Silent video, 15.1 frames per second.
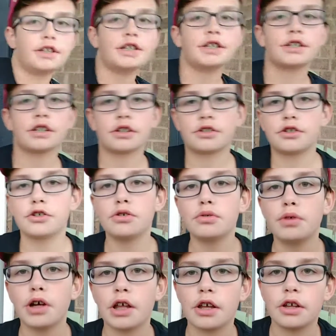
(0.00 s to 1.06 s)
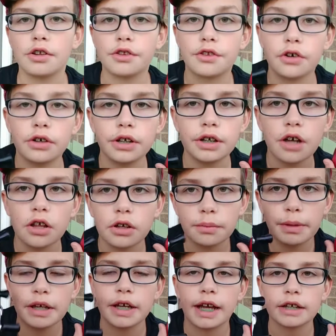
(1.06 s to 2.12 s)
these two $30
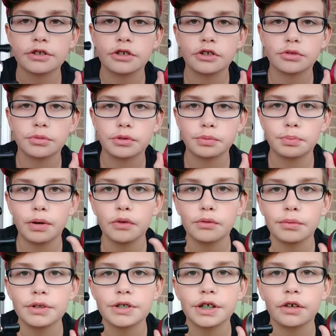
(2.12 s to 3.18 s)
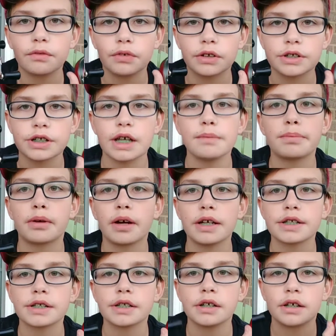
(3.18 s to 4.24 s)
baitcasters, which both retail for the same
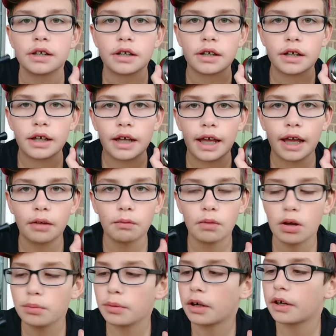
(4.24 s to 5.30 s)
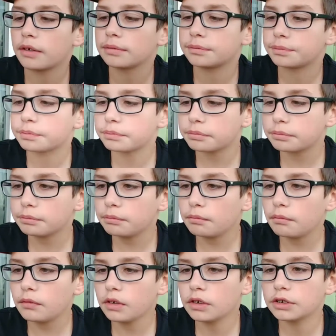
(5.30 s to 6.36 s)
price at Walmart.
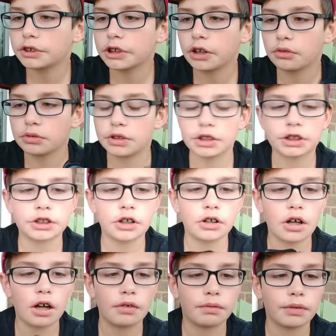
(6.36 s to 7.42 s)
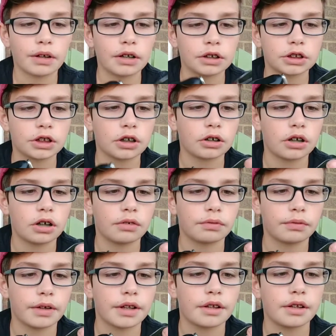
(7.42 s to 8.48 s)
So to start off, we're going to start
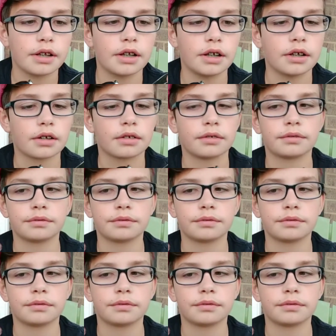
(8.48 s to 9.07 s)
off with the